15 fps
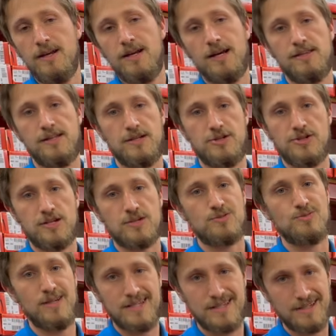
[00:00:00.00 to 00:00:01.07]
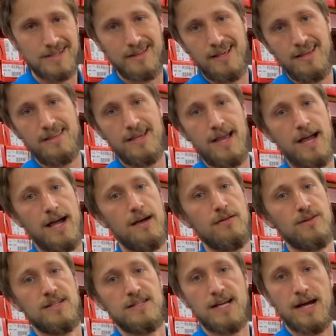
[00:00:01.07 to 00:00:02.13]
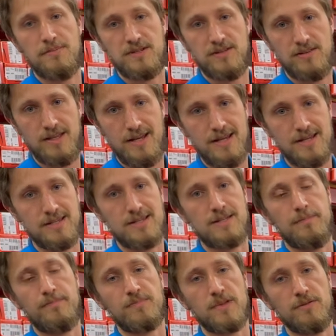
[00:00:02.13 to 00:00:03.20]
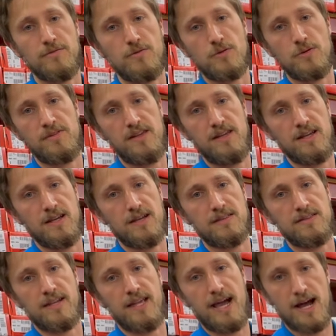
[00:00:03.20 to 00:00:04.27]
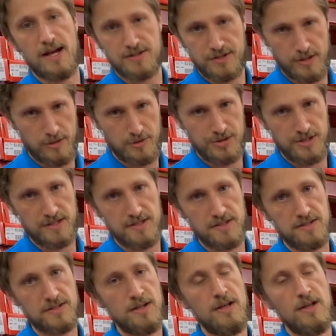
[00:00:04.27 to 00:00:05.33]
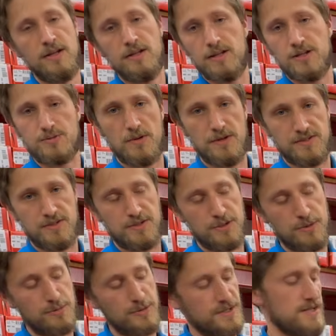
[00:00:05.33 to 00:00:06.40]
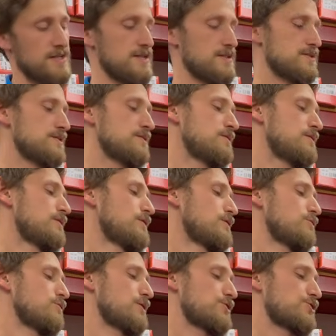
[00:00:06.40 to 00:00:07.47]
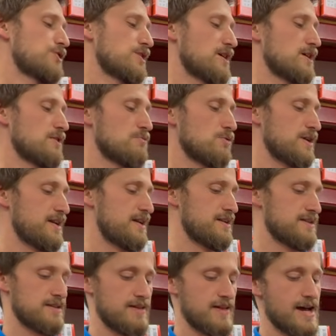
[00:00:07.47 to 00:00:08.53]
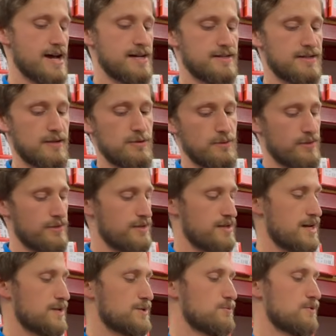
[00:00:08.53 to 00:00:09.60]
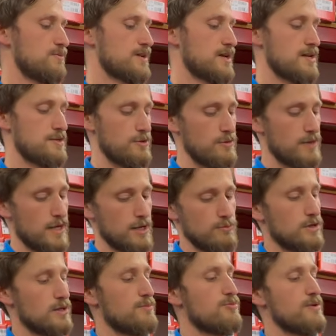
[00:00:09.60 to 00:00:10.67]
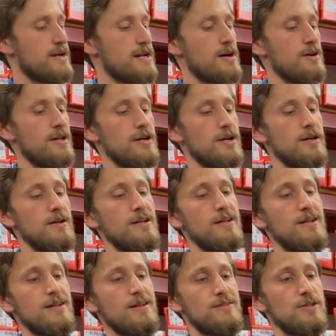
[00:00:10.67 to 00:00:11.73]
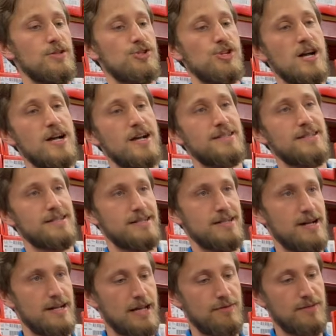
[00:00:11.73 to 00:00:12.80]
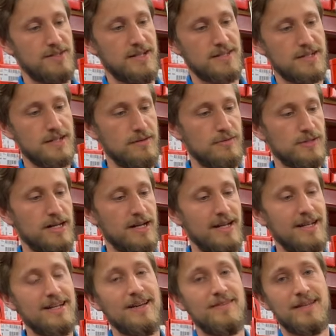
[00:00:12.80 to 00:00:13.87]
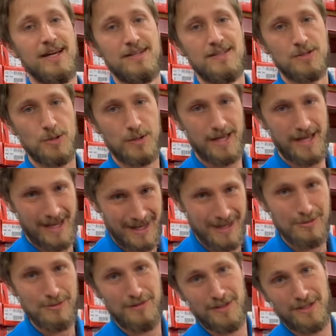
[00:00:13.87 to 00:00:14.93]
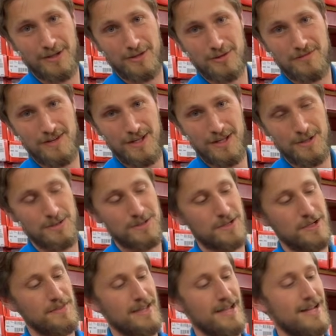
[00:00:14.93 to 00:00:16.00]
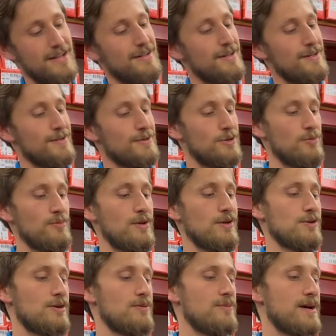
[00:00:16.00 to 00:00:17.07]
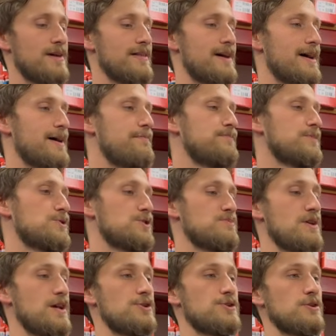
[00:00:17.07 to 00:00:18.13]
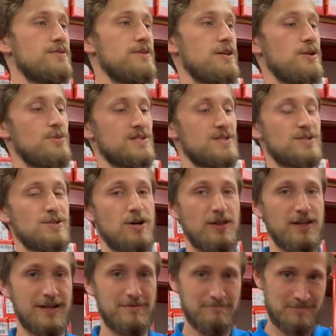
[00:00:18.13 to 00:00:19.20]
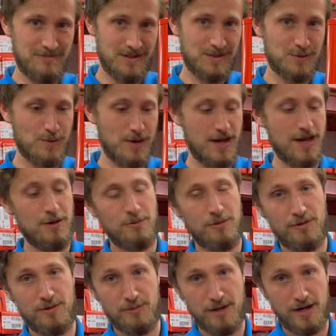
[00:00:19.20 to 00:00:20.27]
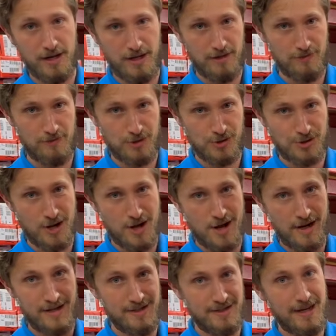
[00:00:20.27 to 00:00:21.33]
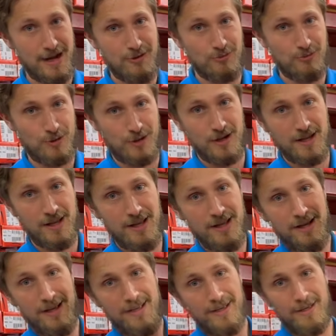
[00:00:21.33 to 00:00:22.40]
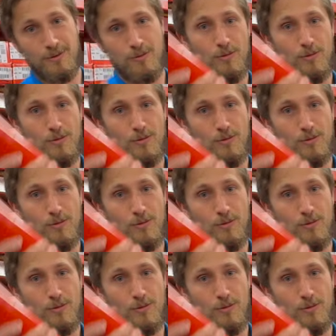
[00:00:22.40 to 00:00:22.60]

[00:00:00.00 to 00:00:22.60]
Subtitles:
and then just recently they have adapted these for the gas coaches as well as the Super Cs, which we'll get into that with the next one. But I do again want to point out here, this shock does not have a dust cover on it, and that is okay. We've done other videos on that. Don't be alarmed by that. Just make sure that you install it this way with the body of the shock downward. It